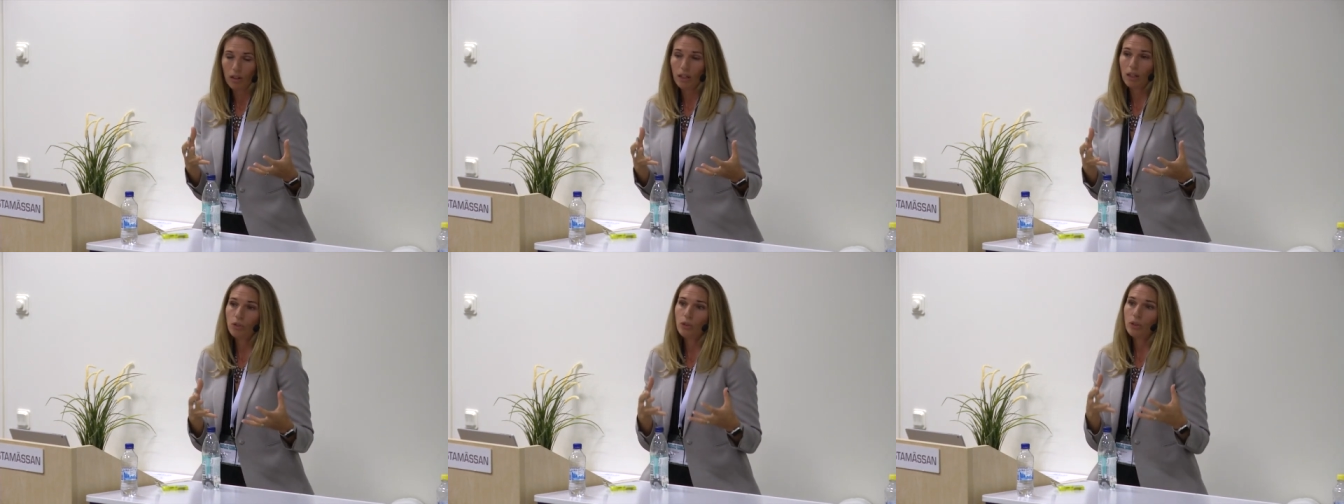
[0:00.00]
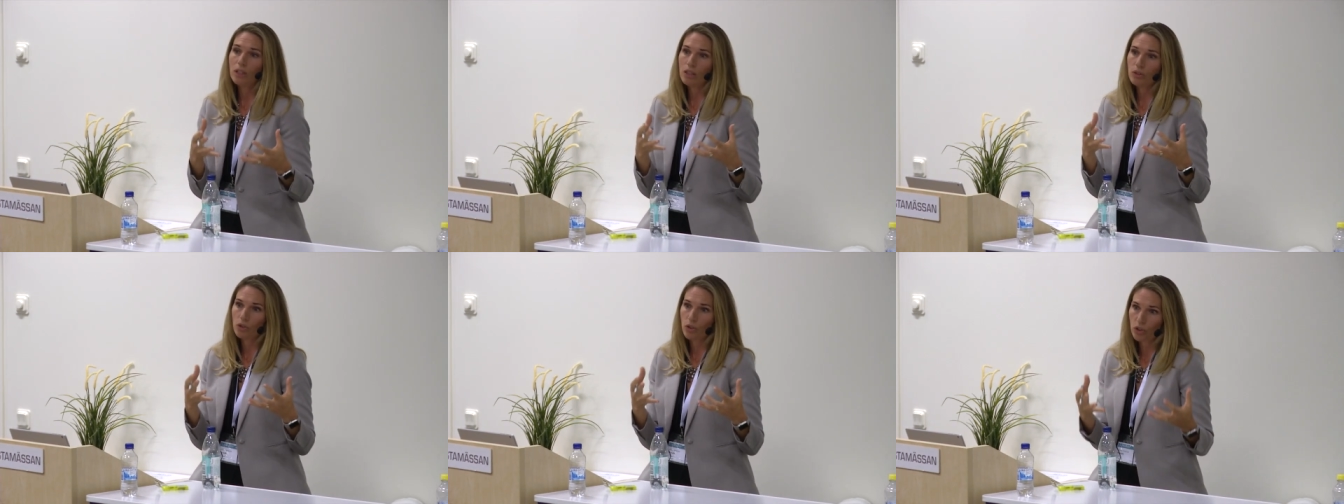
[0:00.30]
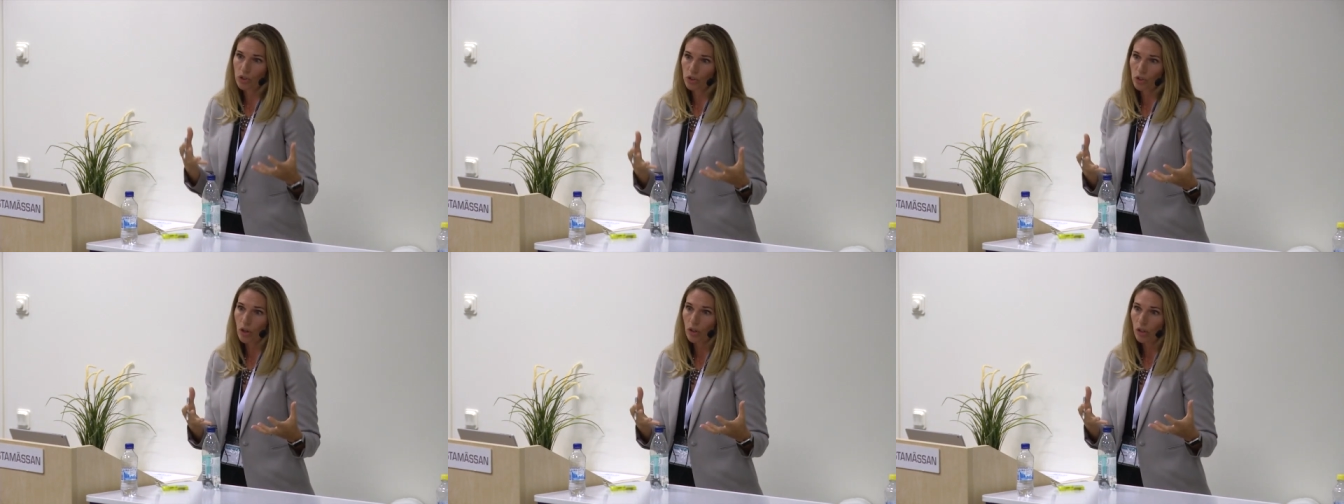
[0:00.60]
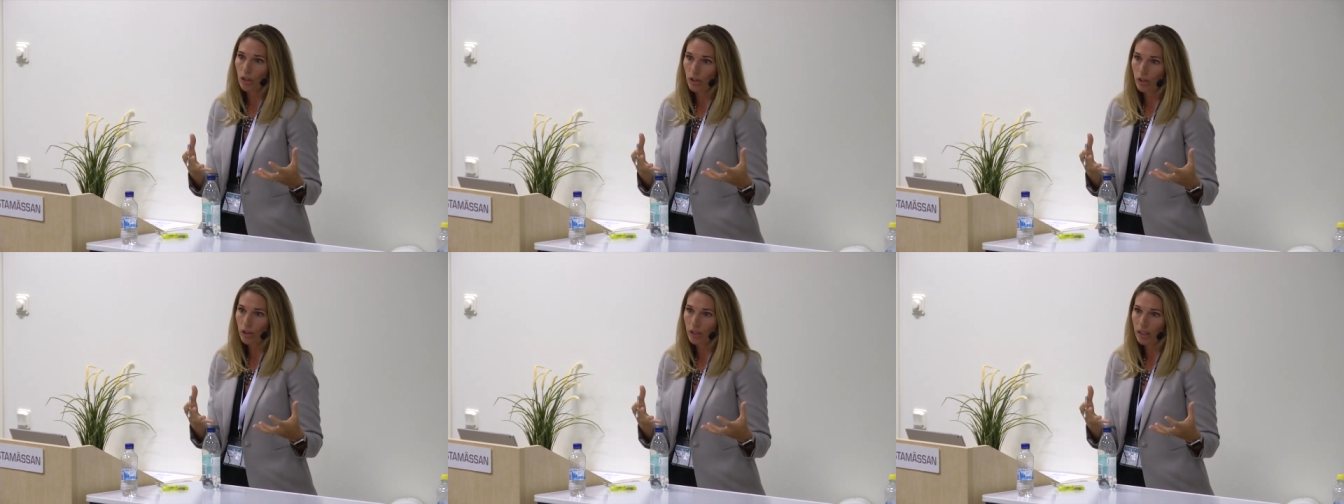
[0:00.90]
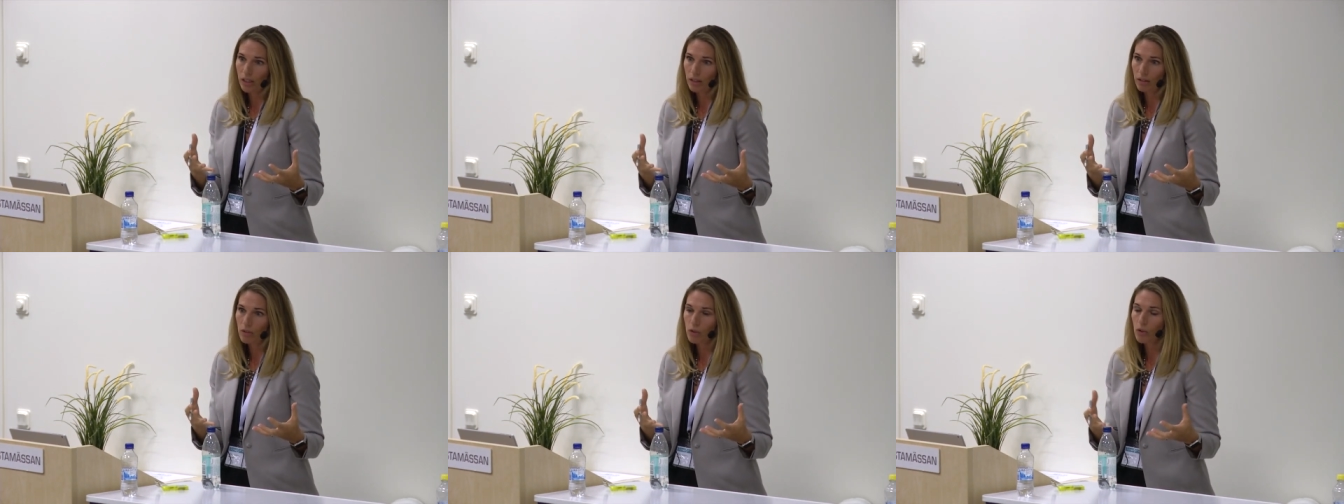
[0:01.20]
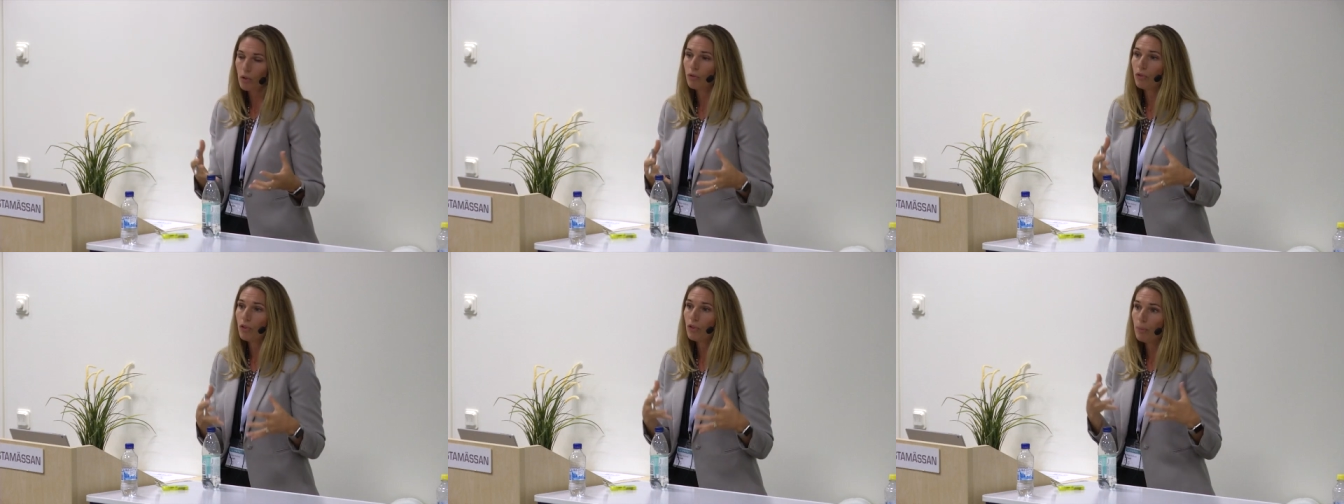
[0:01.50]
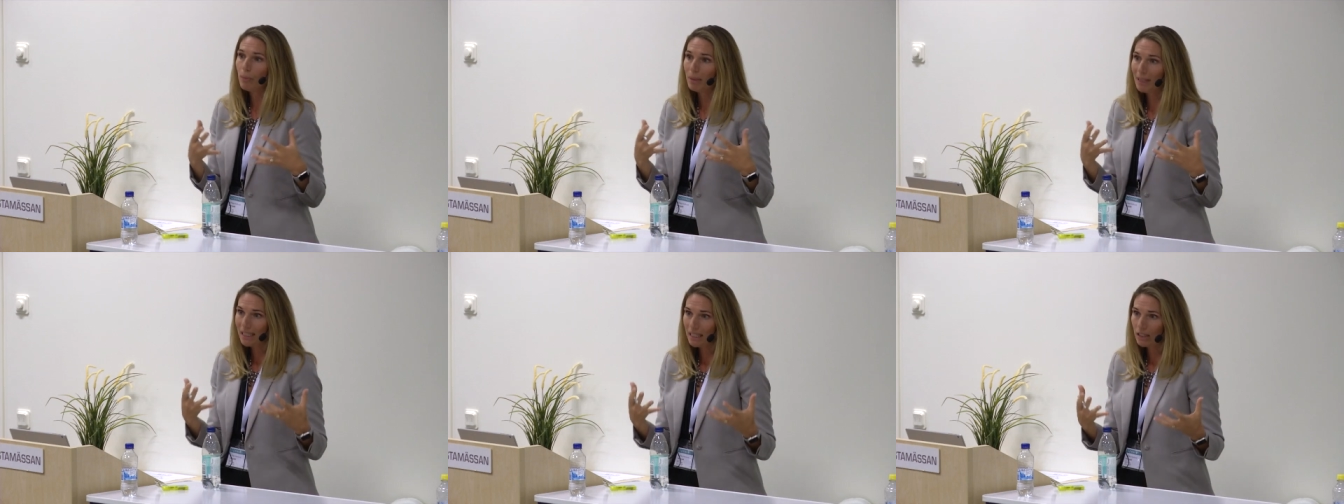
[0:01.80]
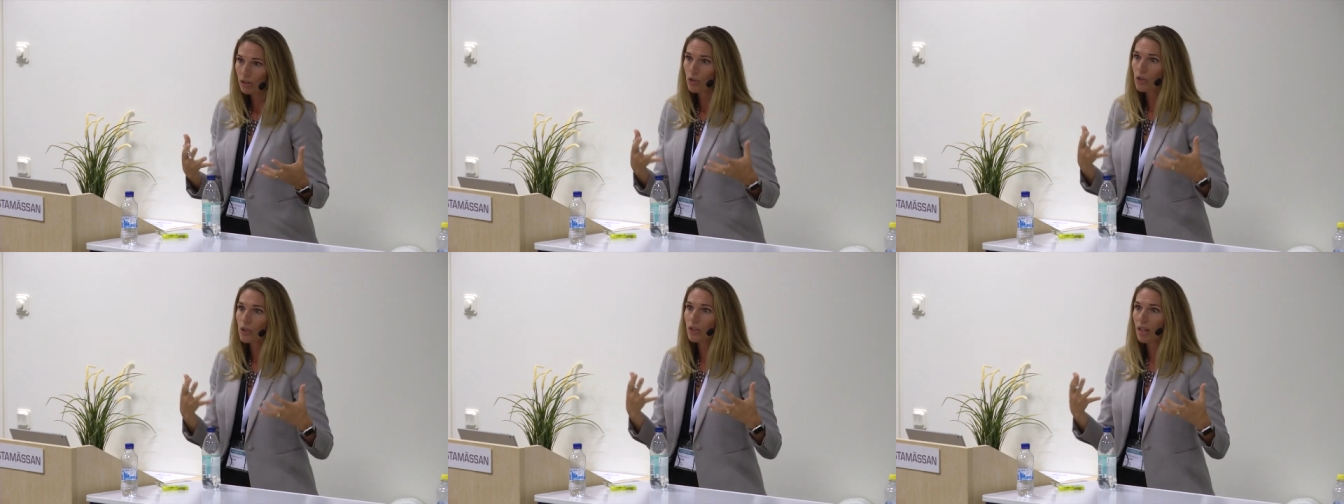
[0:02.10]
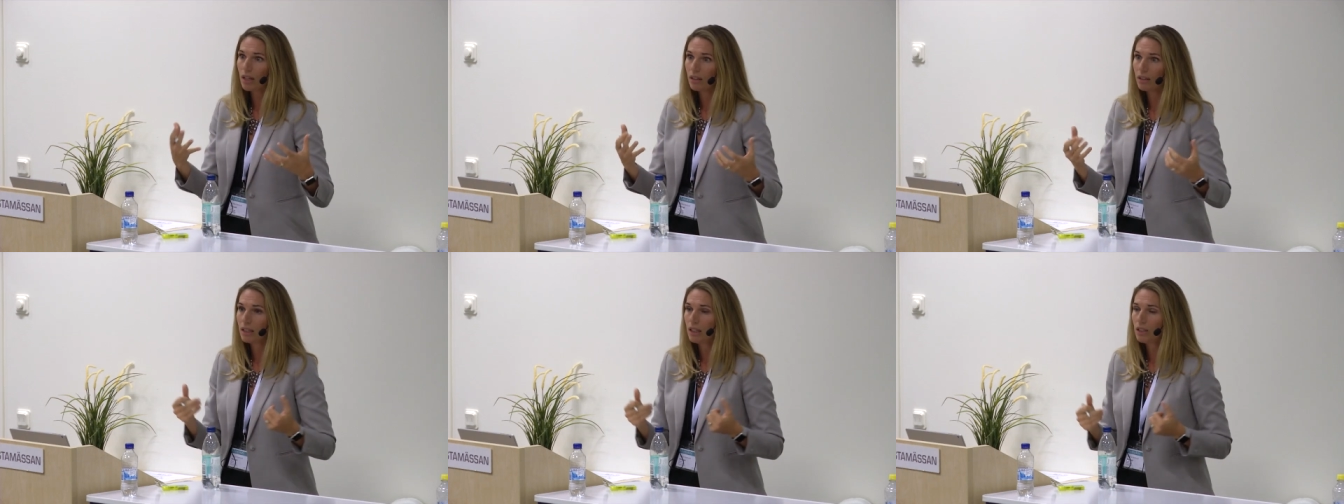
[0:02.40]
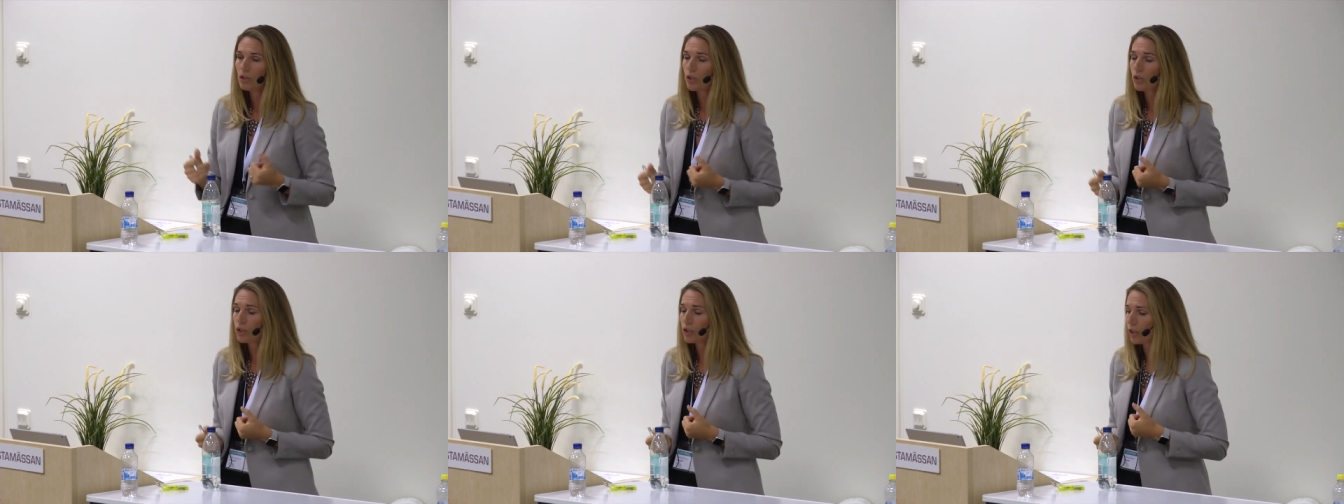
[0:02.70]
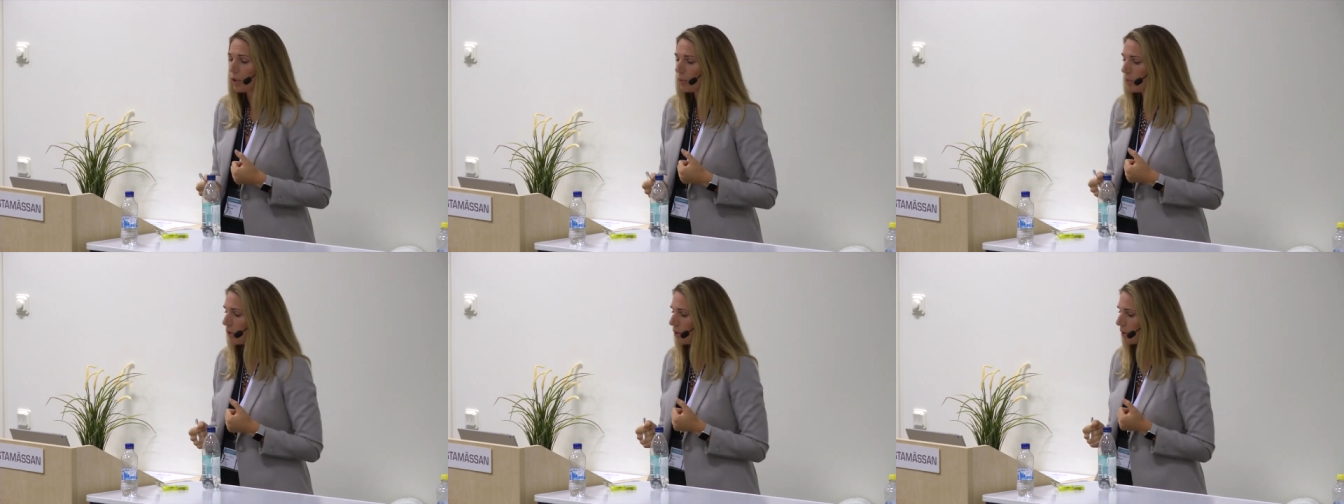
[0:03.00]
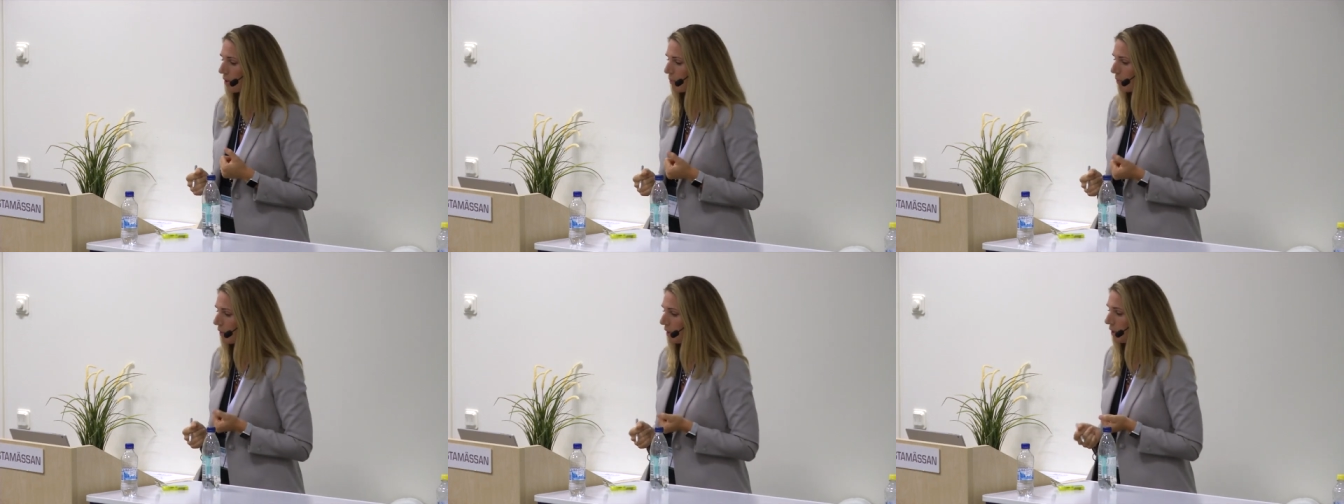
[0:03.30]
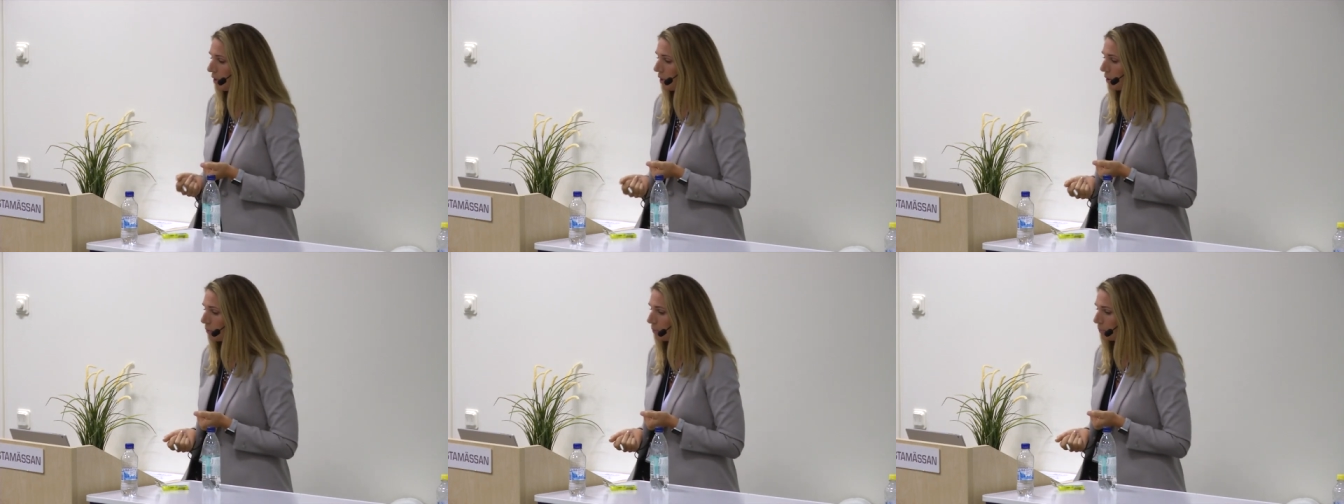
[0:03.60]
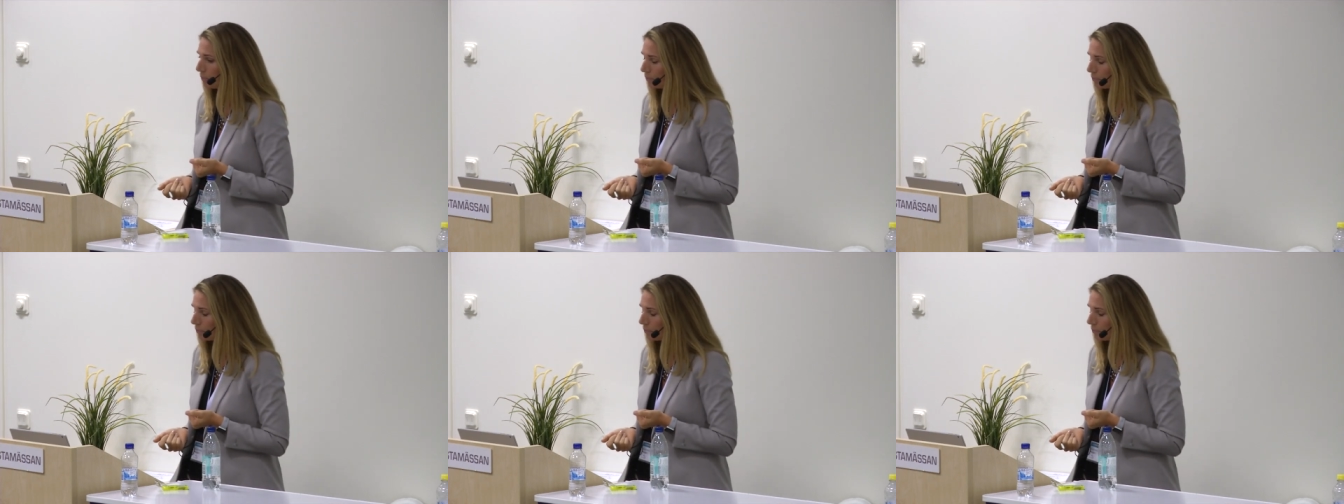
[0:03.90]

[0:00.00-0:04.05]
and you need to start learning so for the beginners that need to start with something new